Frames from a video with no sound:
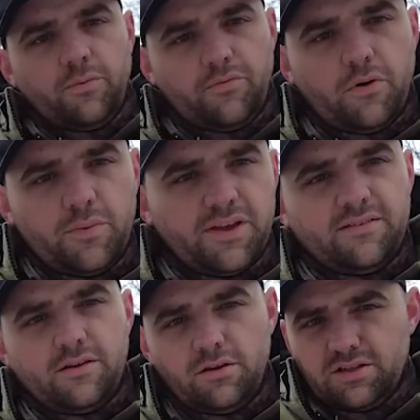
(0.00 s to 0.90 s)
before we
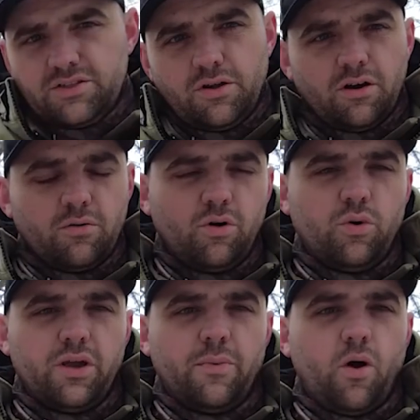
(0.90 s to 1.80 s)
continue, let's talk real
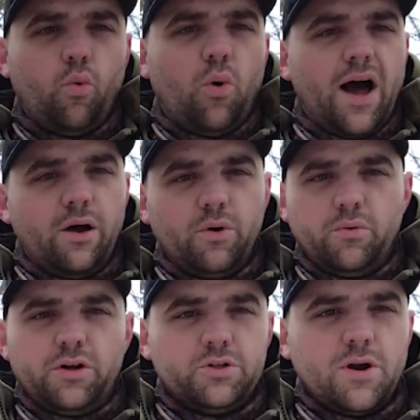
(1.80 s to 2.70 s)
quick about why we
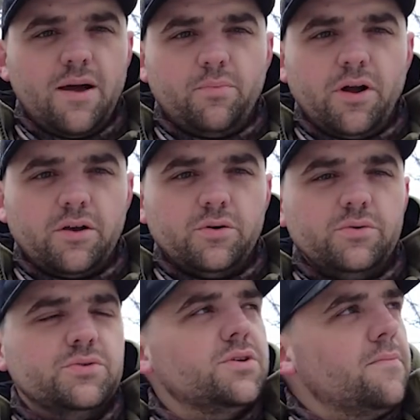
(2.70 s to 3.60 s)
want to trap
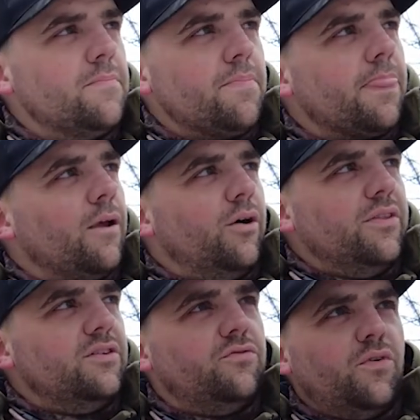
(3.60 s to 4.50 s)
raccoons. On
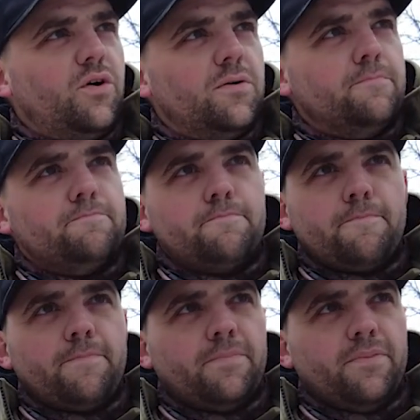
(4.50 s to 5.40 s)
this farm,
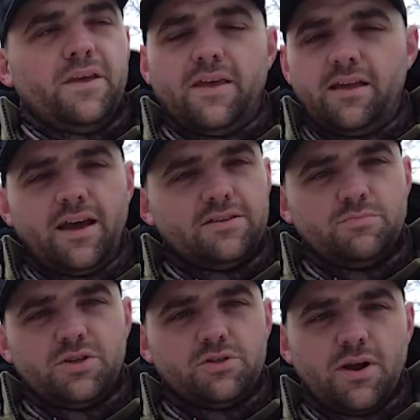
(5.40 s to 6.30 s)
it hasn't
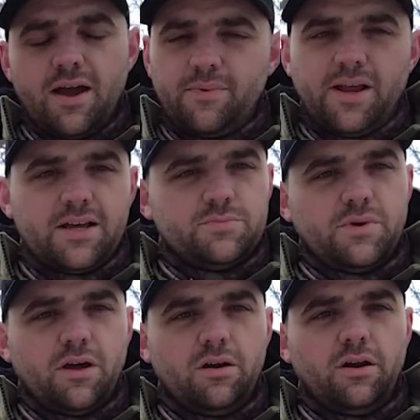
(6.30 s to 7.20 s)
been trapped. It hasn't
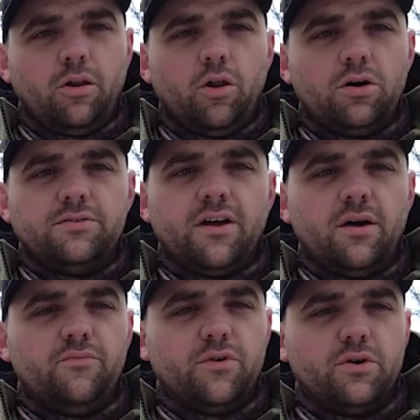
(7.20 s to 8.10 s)
been hunted in a long
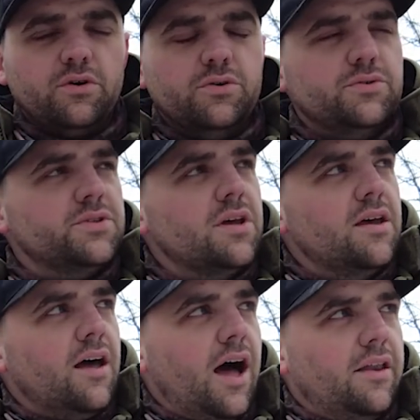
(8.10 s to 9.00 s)
time for coons.
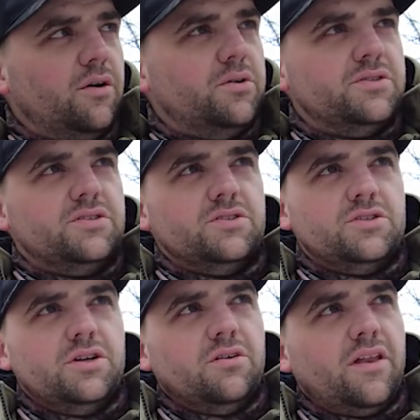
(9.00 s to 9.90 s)
I noticed this
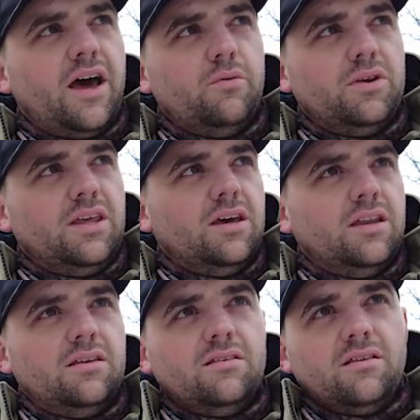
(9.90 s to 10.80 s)
year that I would
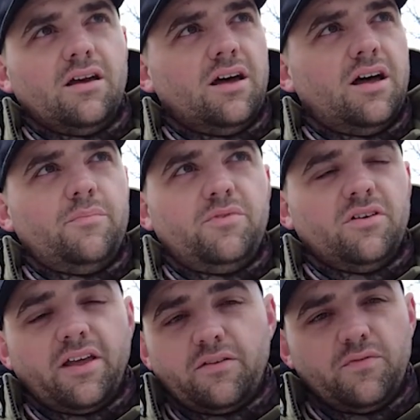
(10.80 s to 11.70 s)
get up
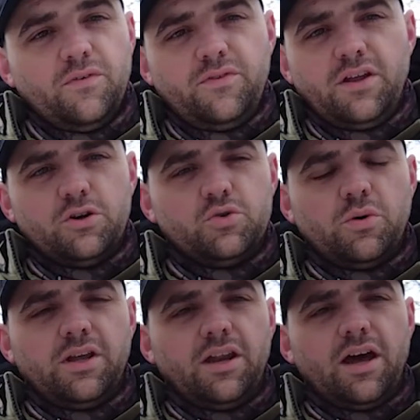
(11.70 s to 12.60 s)
to like 15 or
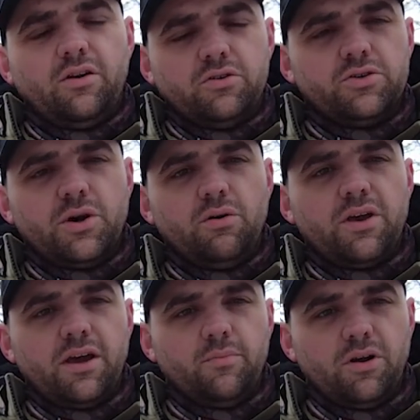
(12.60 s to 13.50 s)
20 a night on trail
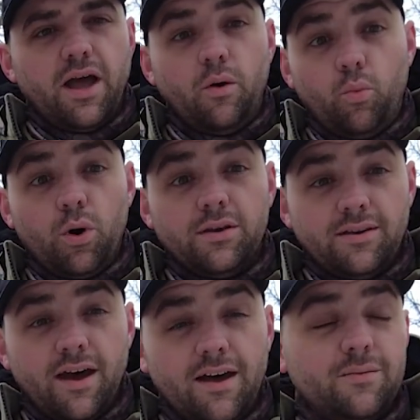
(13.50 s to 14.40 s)
camera at one
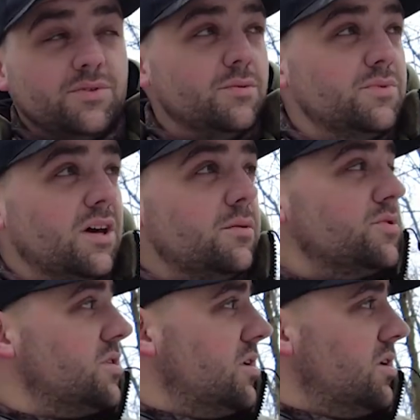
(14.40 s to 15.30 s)
time sometimes.